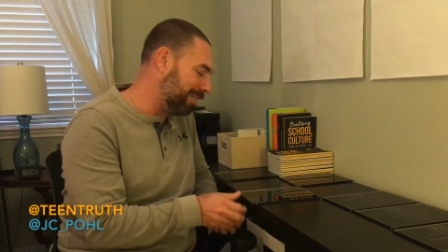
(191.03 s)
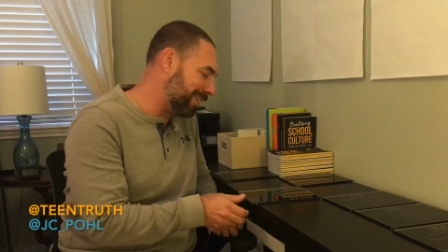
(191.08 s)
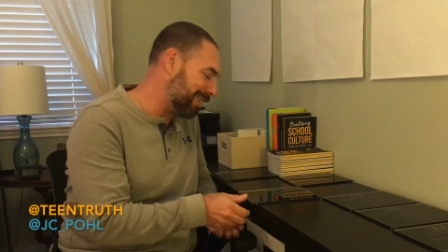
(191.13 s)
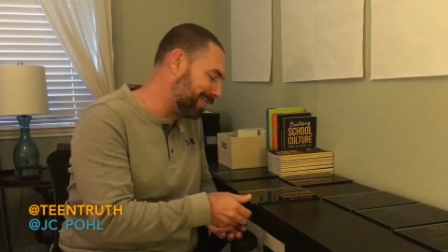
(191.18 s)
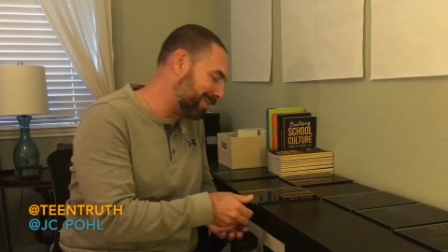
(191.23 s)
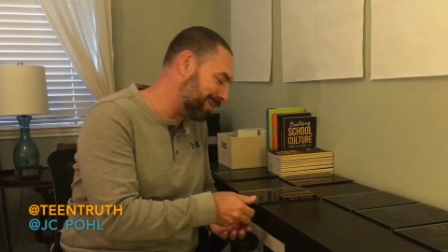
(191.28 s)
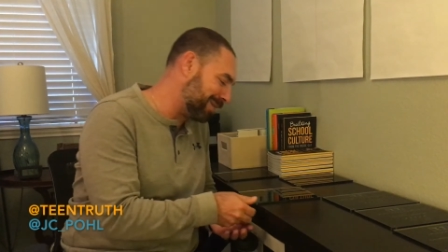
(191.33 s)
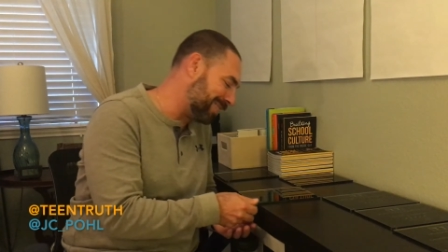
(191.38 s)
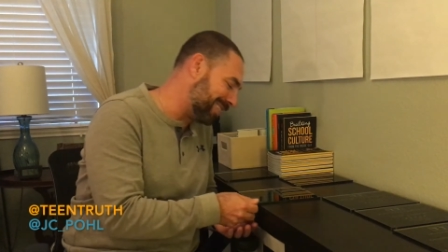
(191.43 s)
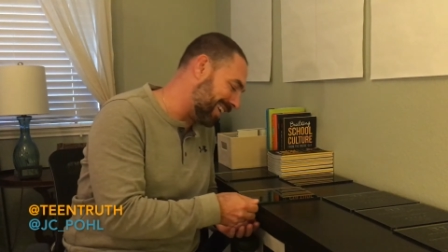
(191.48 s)

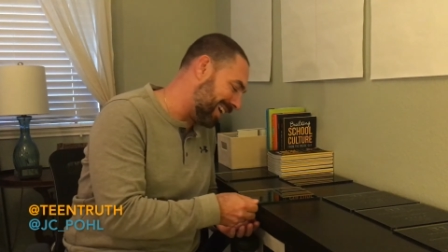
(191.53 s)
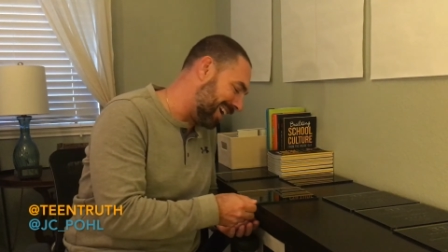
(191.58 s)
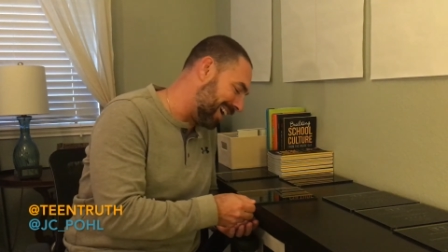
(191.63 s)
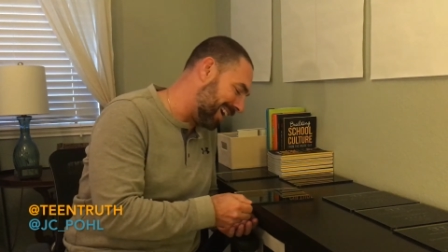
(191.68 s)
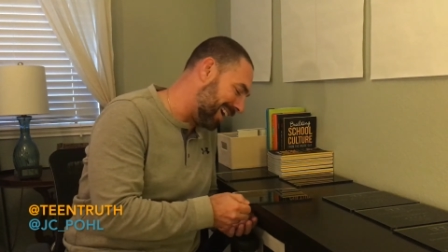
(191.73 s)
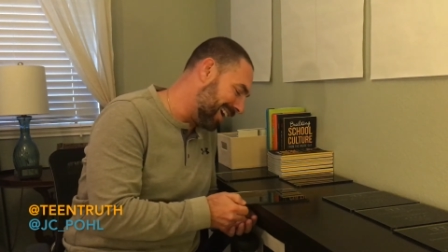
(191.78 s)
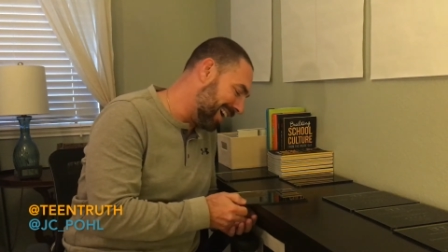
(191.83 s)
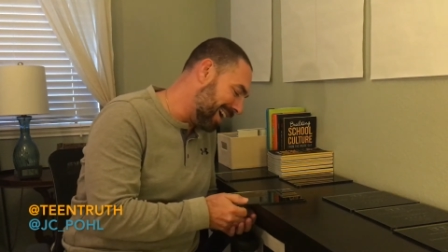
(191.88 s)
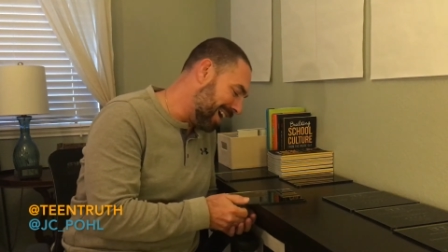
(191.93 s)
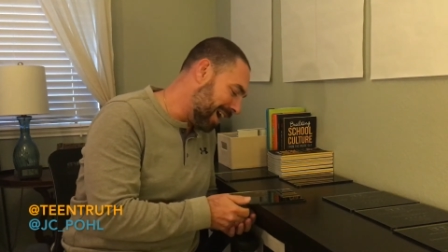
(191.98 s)
This was
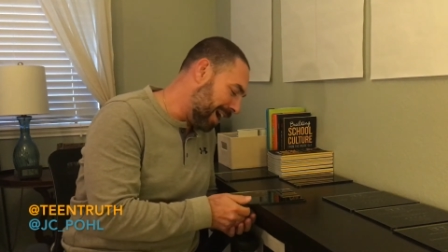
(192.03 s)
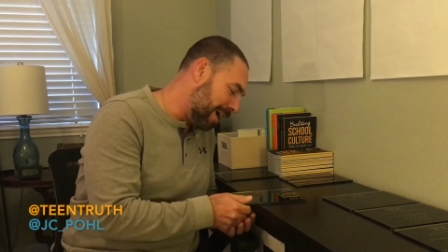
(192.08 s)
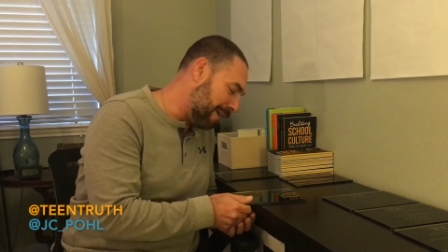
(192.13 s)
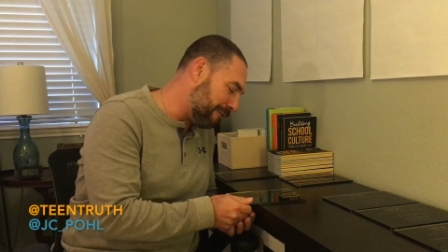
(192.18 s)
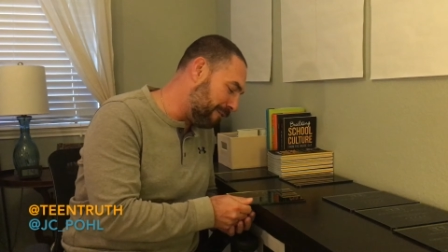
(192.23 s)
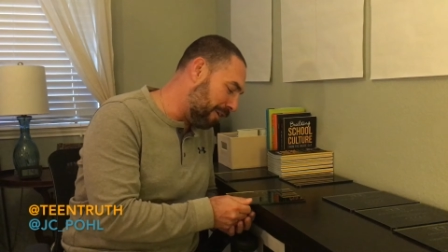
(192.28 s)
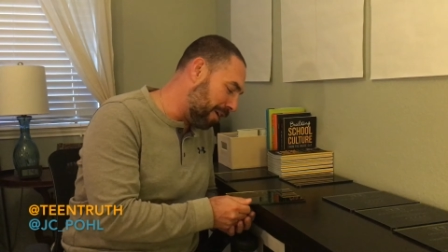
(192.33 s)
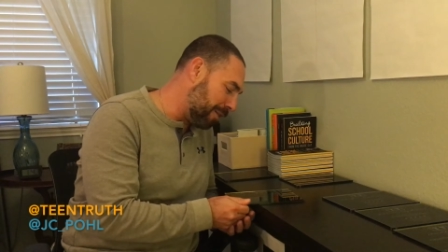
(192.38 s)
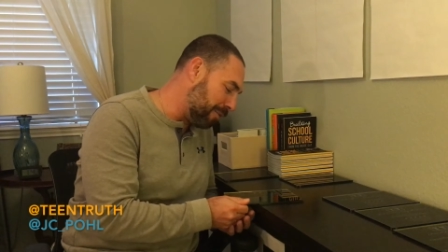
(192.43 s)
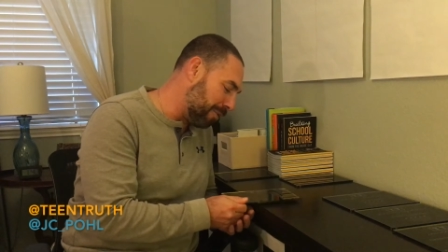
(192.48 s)
a, a
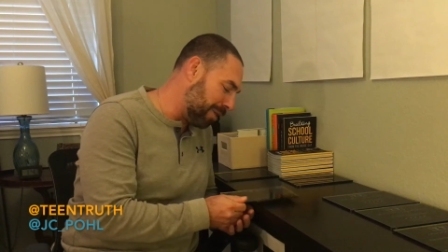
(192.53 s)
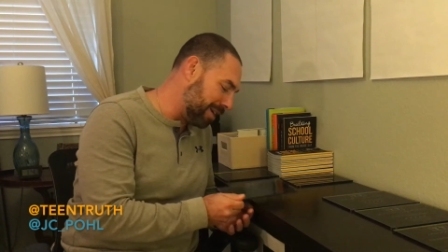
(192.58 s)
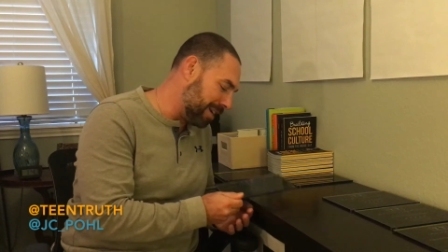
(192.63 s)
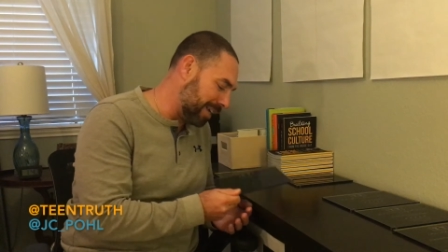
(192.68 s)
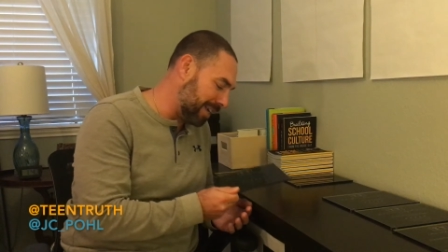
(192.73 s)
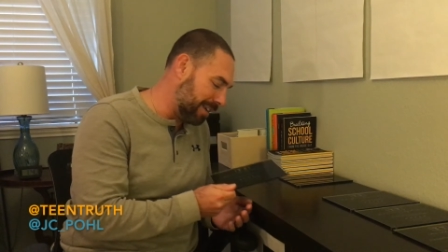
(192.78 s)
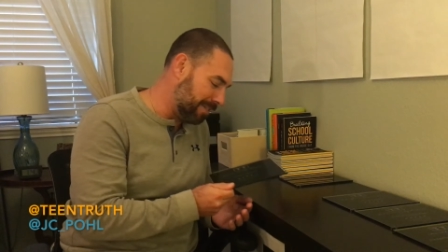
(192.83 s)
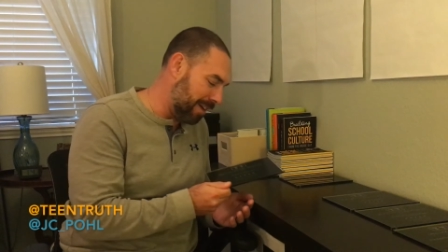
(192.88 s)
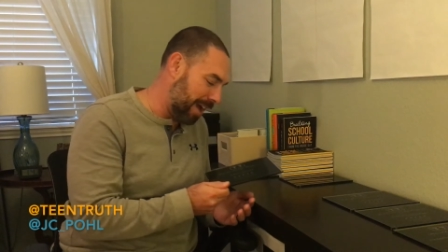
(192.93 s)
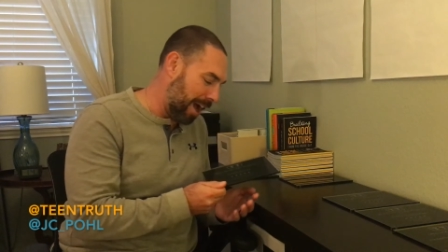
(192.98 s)
fun one to
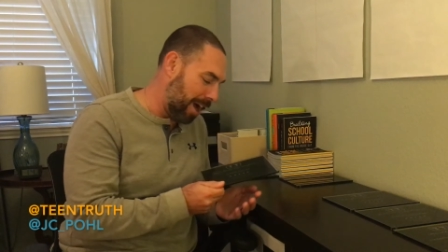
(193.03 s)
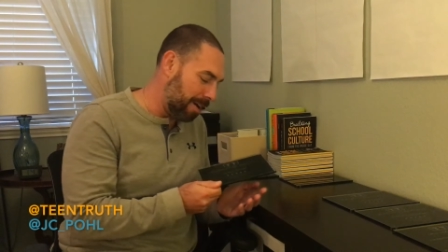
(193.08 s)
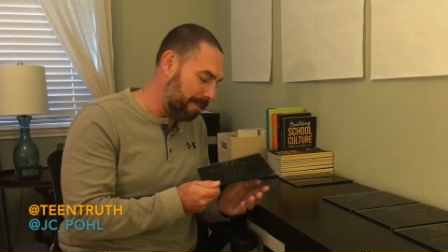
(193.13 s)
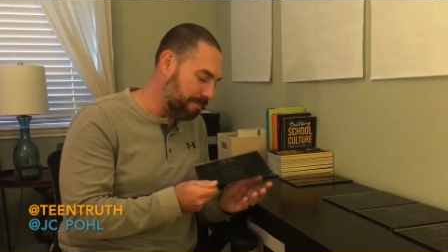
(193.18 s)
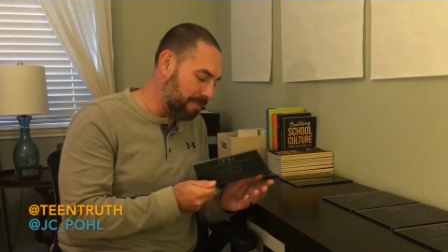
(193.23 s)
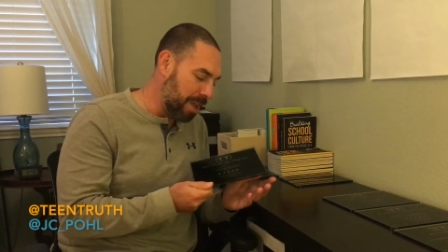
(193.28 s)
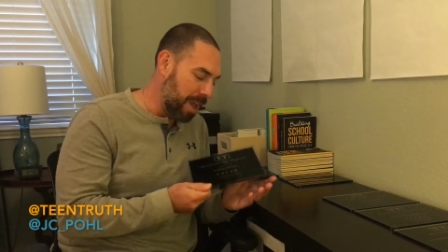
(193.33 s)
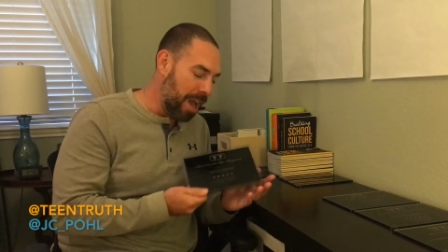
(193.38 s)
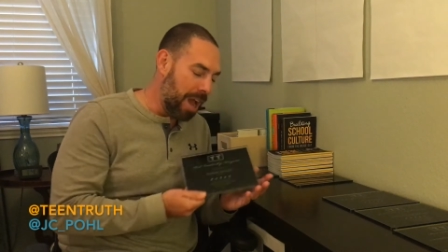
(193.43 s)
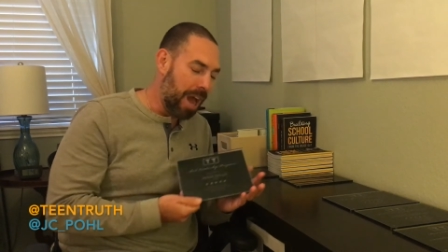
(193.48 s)
give
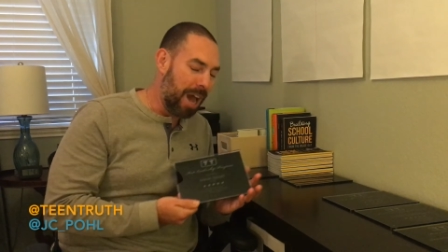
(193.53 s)
out.